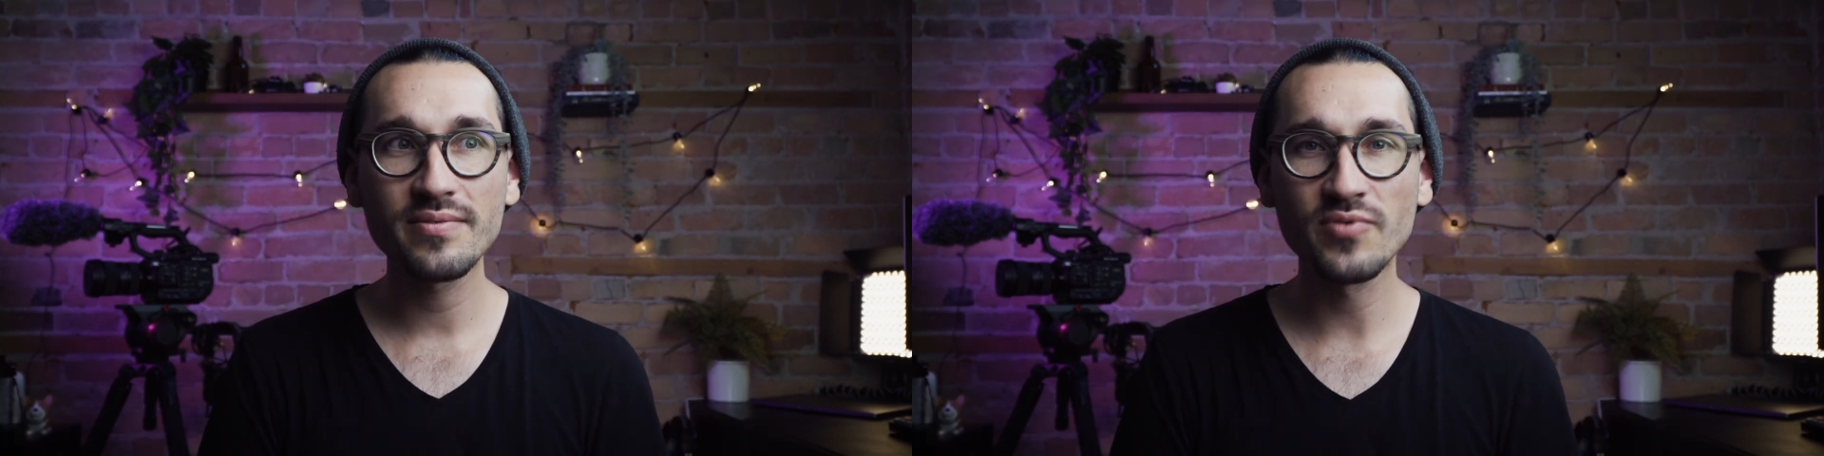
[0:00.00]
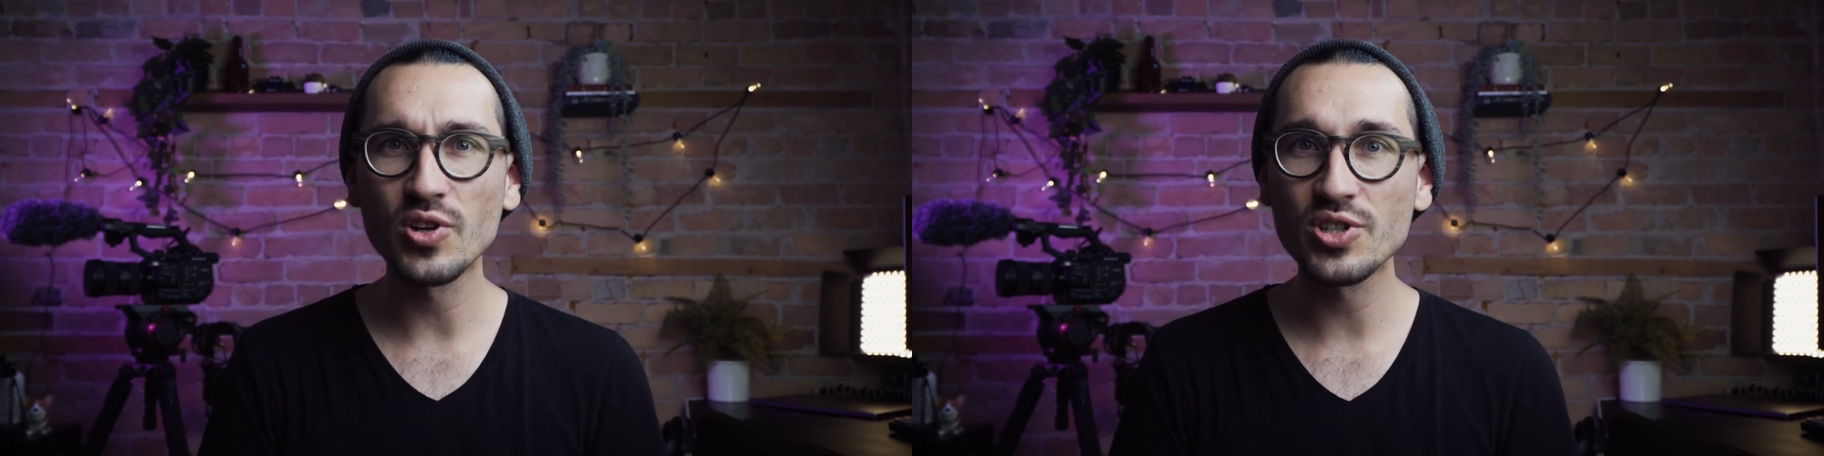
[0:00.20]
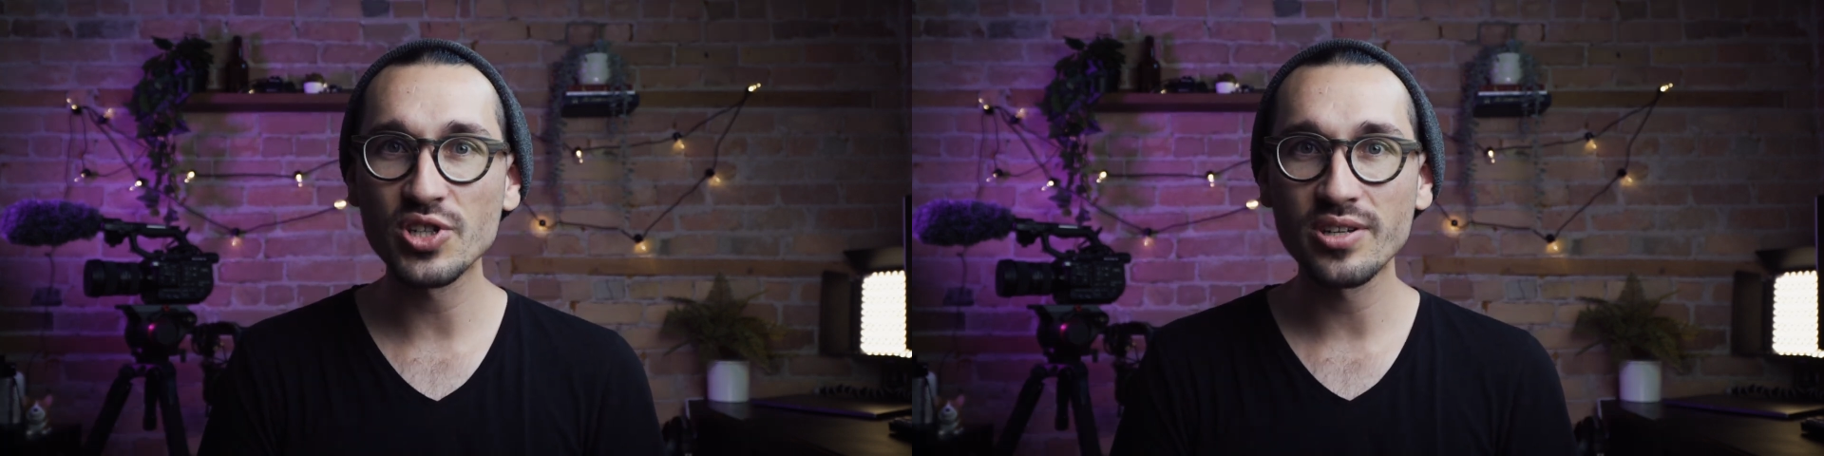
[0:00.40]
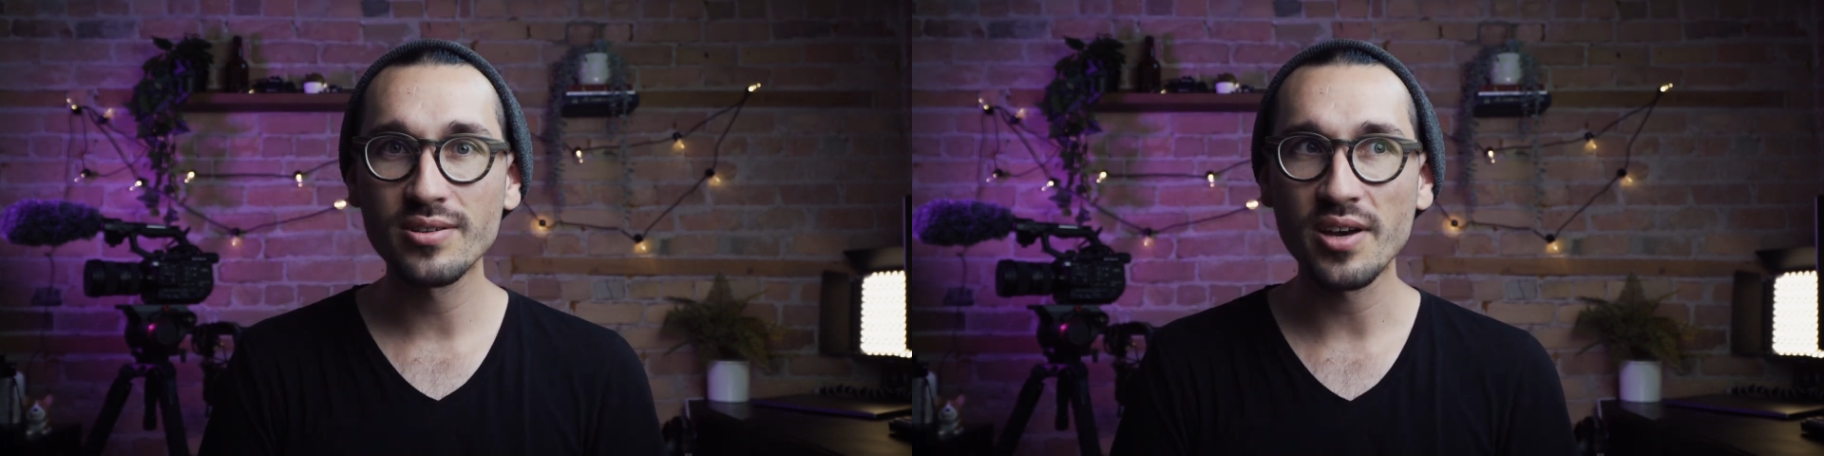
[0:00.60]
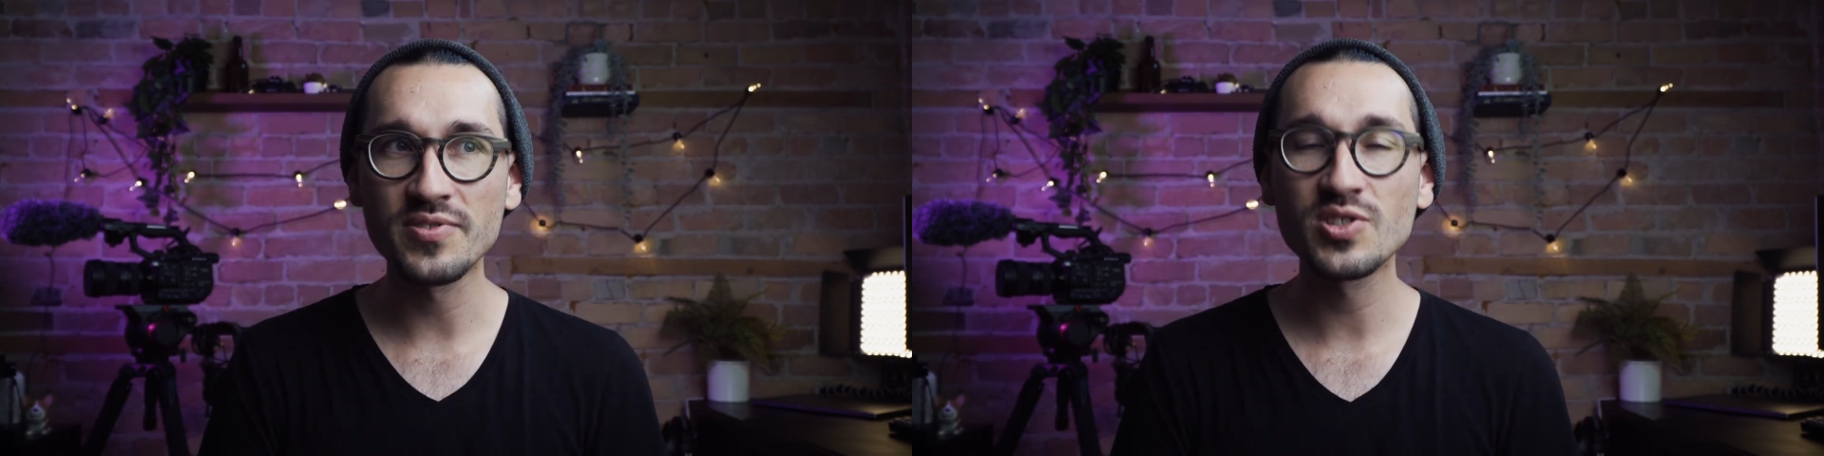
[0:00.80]

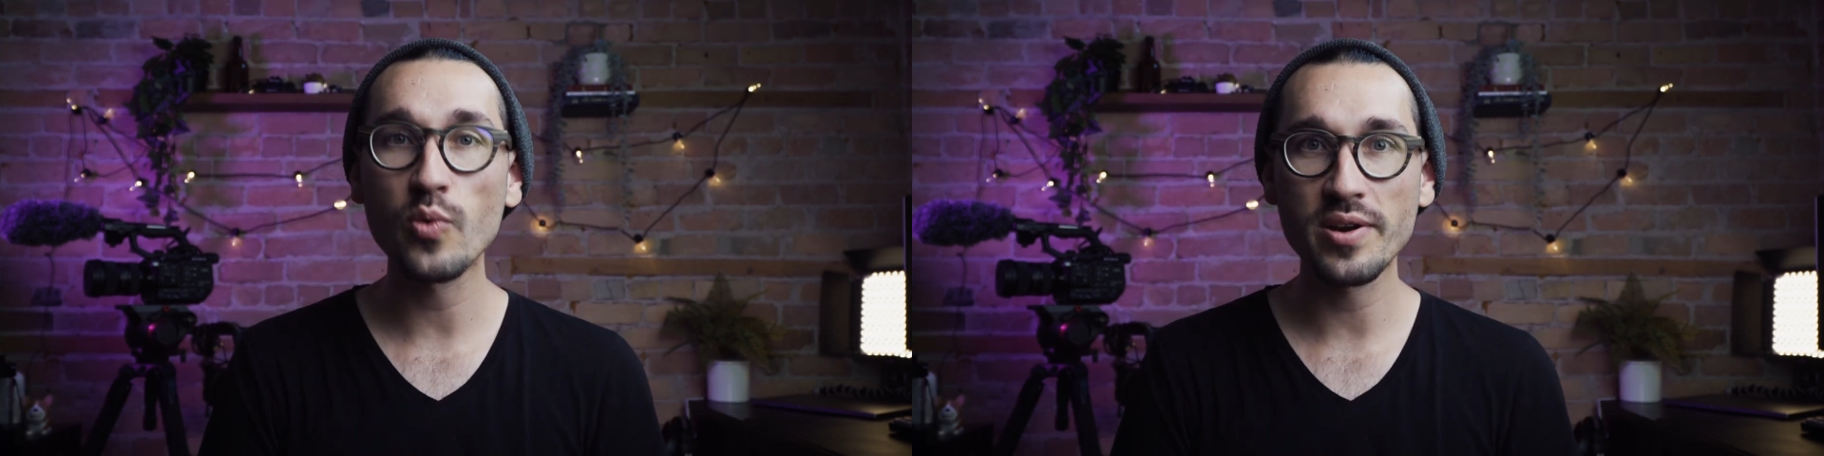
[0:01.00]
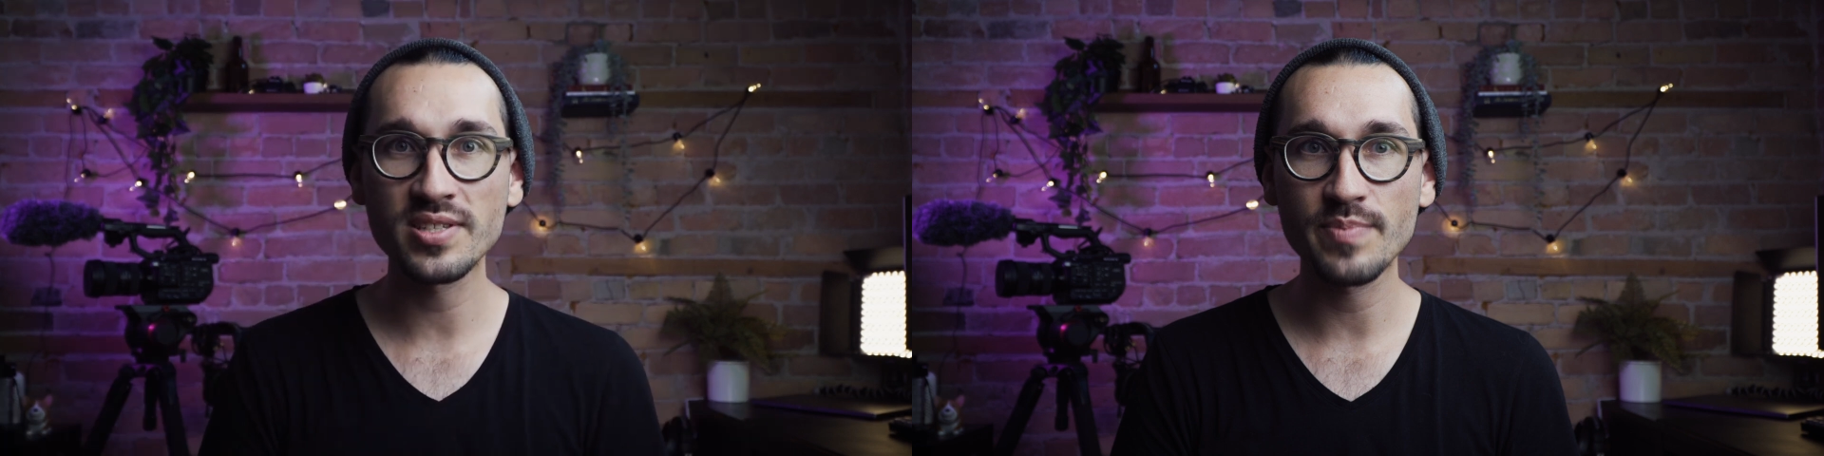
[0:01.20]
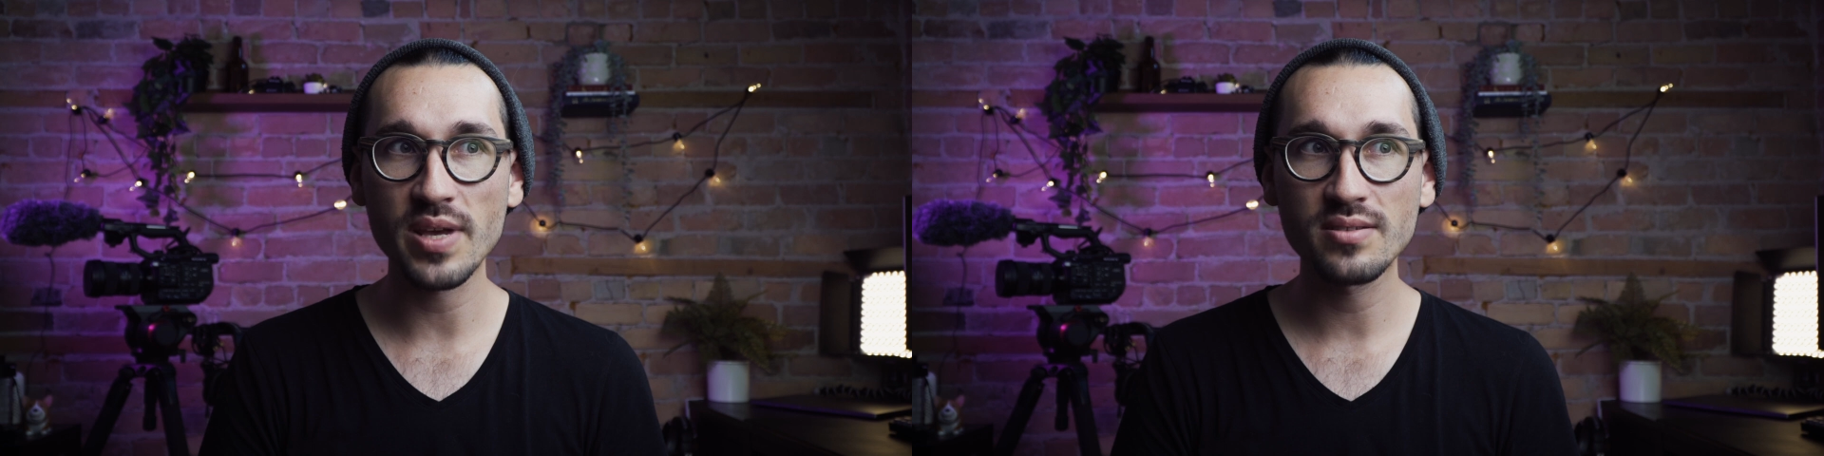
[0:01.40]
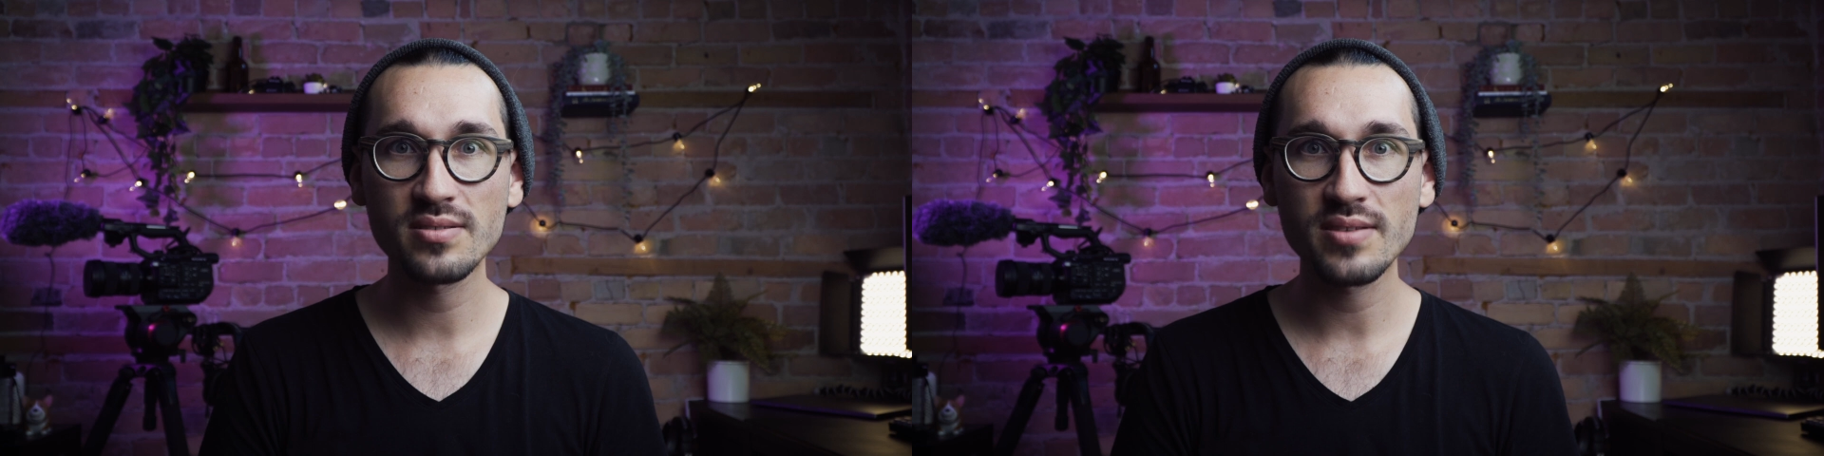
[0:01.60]
version of Squarespace,